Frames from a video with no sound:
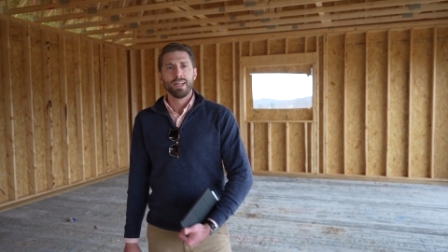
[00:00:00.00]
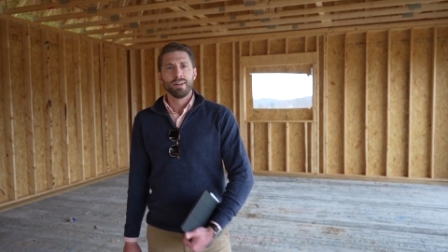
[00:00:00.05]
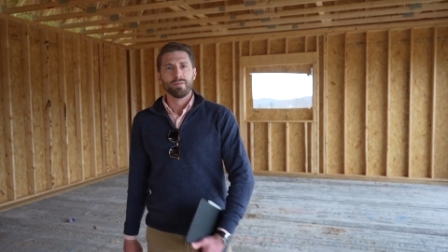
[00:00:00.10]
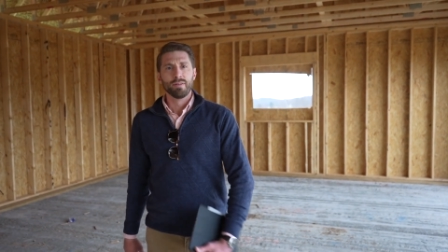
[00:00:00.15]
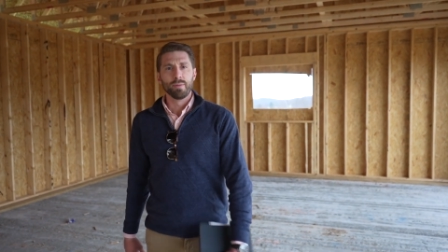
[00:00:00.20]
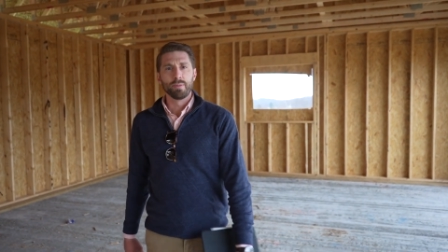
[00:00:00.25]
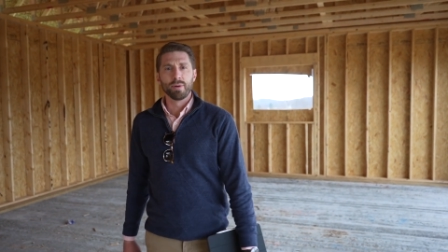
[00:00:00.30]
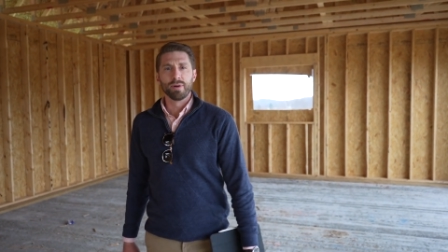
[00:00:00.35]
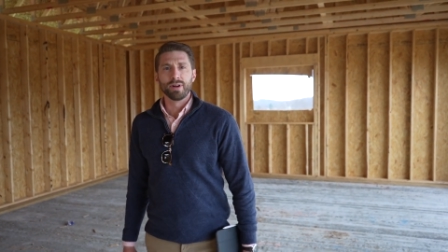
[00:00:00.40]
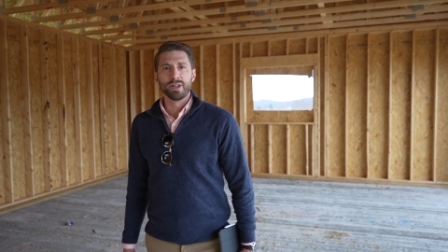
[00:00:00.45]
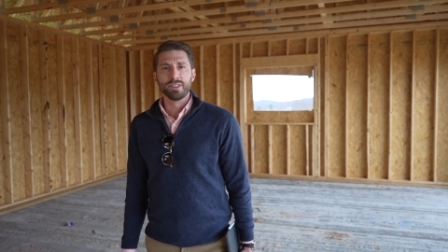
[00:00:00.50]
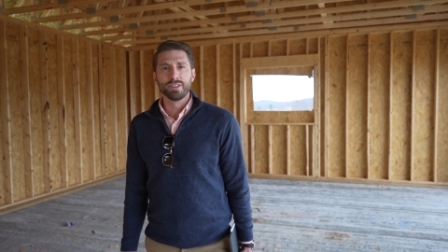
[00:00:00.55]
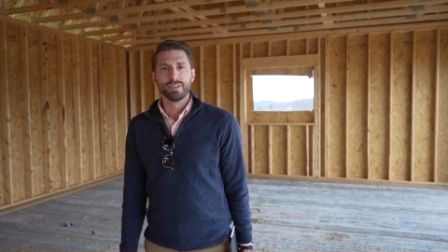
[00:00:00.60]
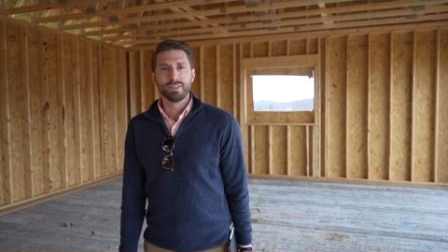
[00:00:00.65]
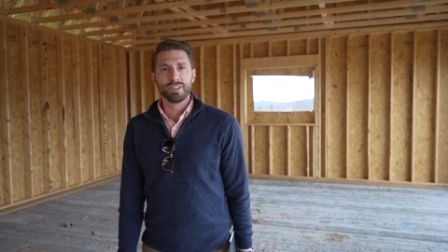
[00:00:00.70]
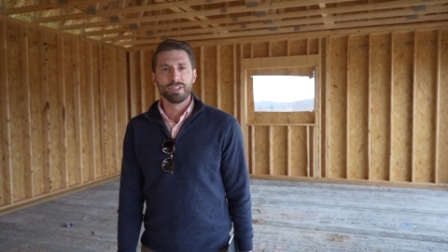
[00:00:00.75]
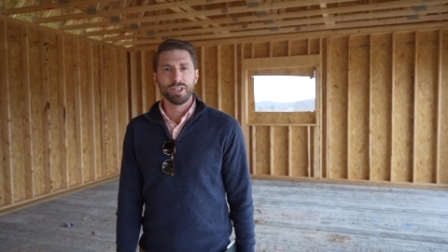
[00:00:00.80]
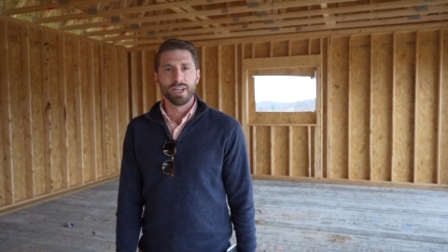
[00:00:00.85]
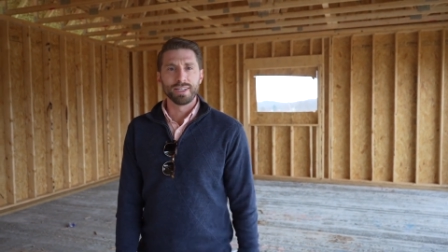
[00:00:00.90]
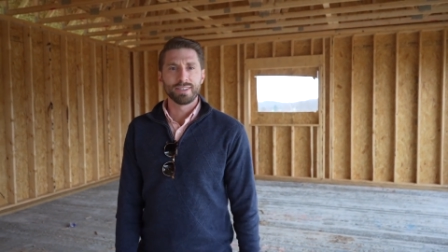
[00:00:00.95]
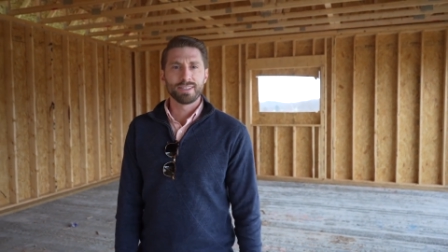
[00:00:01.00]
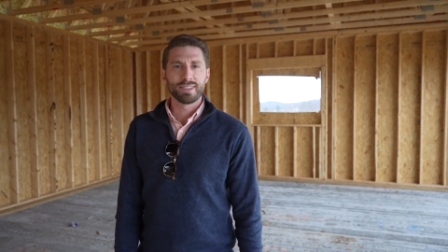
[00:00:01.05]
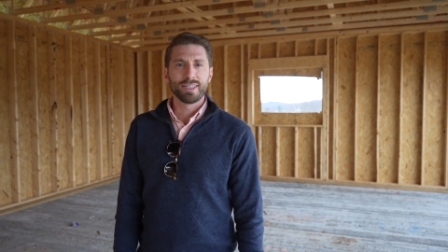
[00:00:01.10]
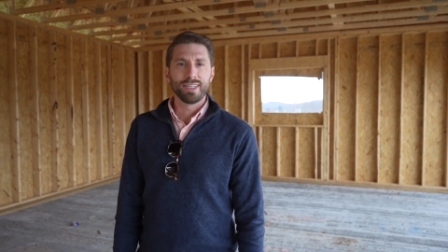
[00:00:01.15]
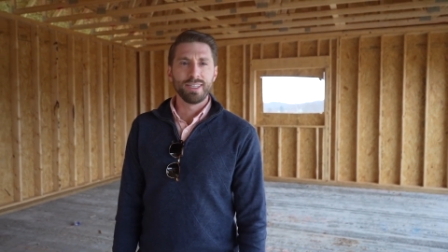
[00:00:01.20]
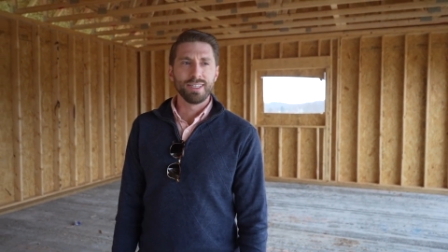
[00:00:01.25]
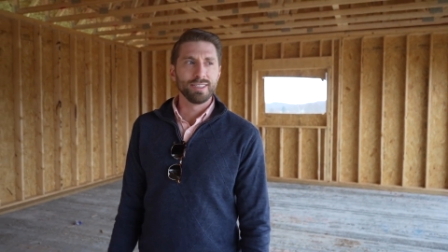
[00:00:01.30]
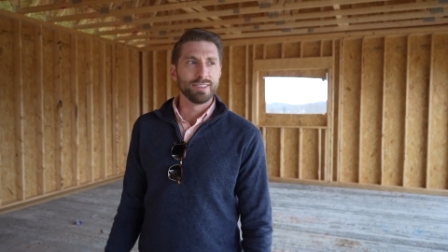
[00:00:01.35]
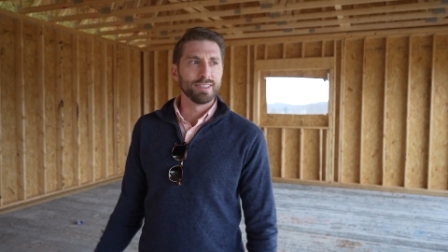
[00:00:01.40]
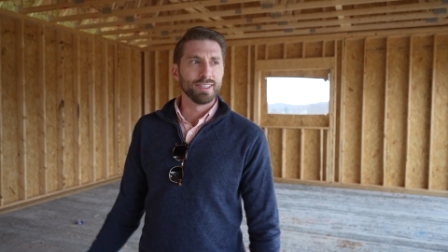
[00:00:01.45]
ripping on jet
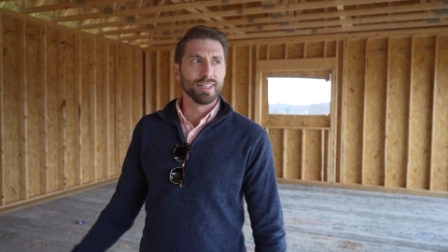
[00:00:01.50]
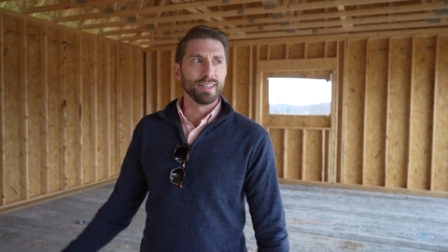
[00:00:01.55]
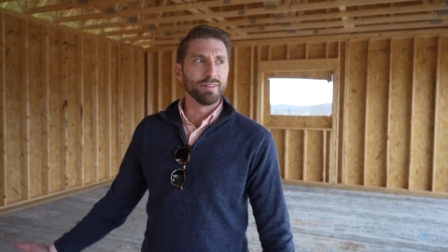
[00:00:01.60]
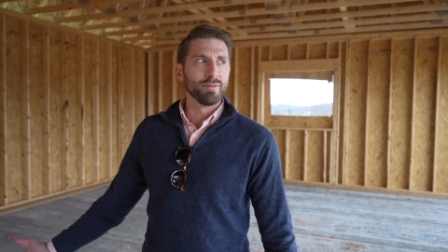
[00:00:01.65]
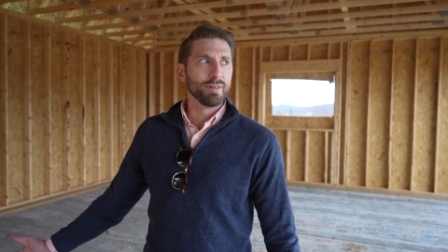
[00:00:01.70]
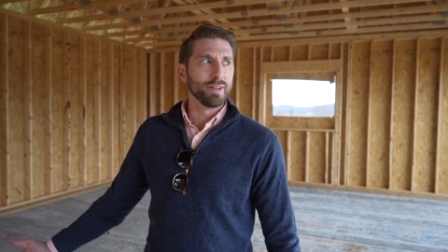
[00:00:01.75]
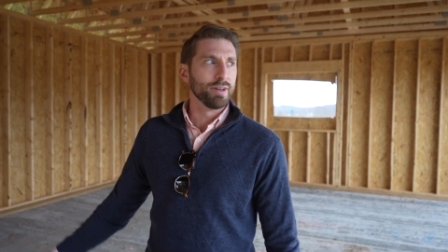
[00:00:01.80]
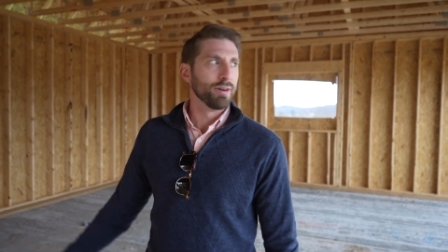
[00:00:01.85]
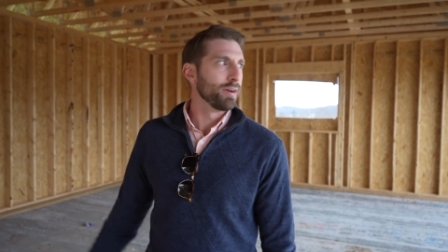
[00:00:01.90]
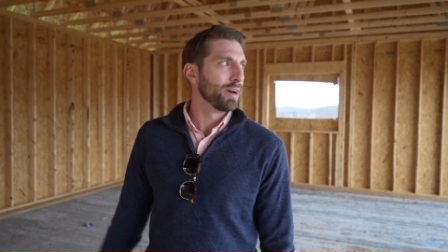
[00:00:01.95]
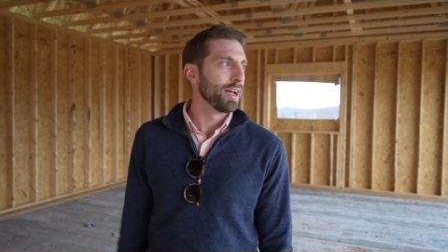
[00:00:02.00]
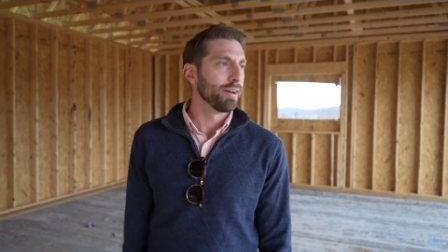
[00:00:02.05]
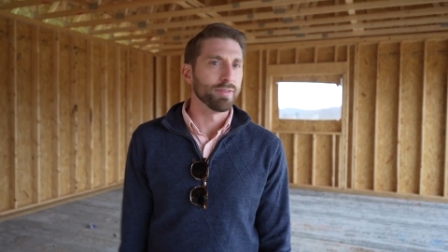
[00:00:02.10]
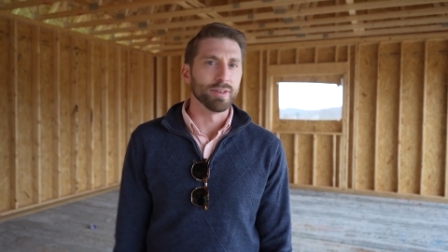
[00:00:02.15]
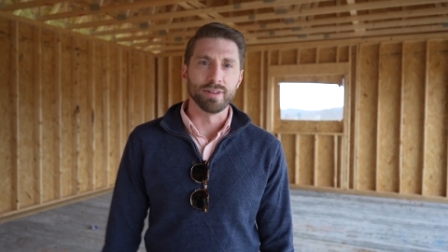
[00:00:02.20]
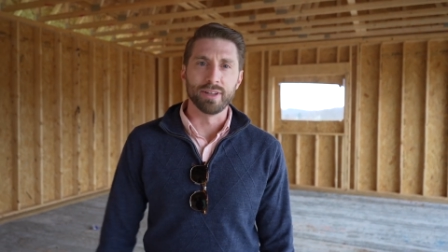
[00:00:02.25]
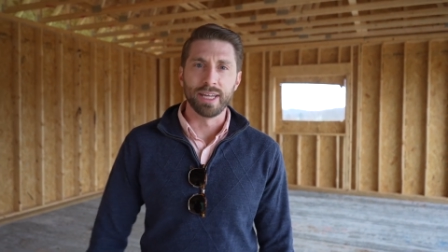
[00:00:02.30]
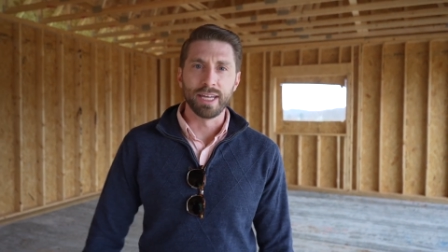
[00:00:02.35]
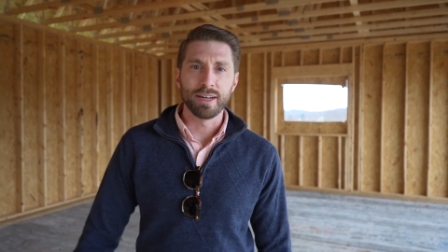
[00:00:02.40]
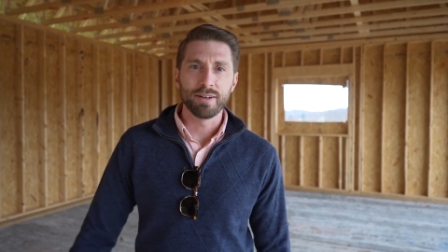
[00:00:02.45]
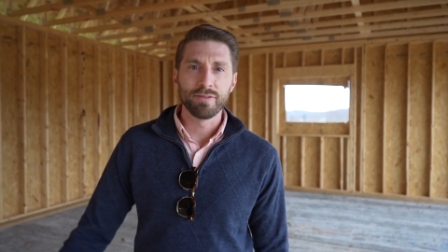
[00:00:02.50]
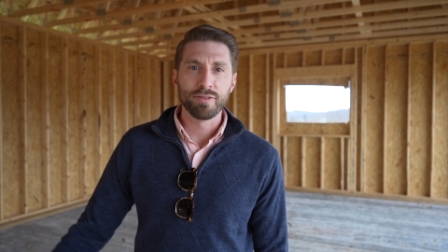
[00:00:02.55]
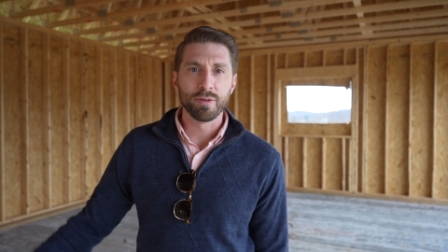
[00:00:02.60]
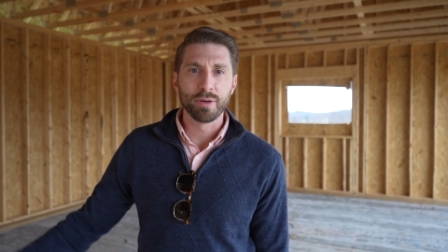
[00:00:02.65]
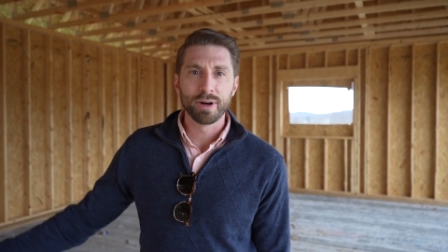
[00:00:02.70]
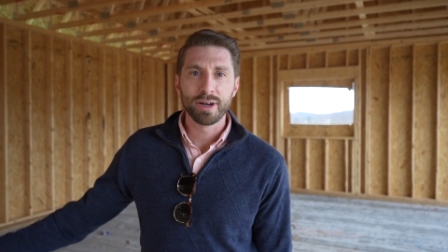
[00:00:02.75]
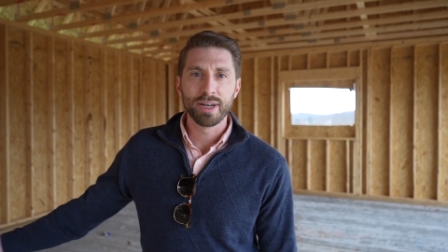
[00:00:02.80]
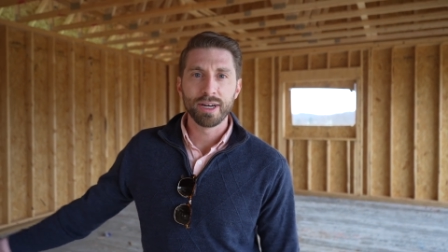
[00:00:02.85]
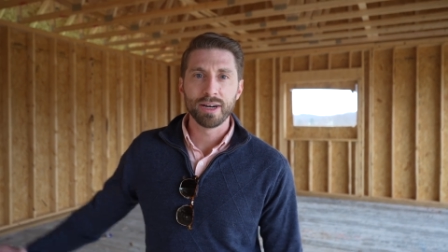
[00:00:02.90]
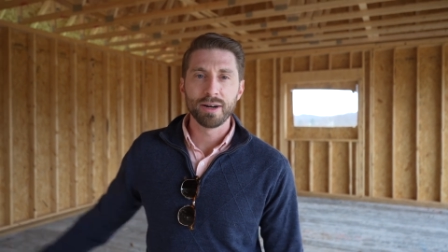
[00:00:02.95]
skis that we don't have a lake
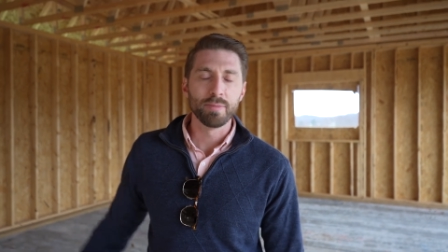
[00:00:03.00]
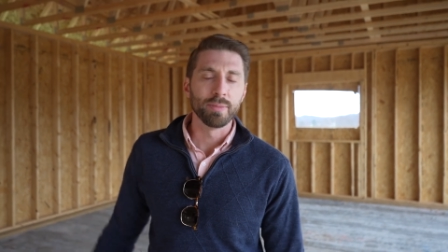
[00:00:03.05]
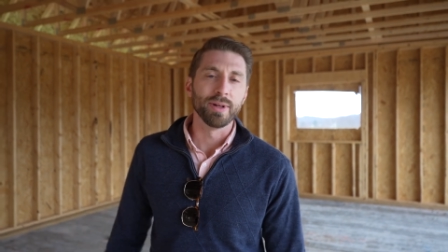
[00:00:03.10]
for here.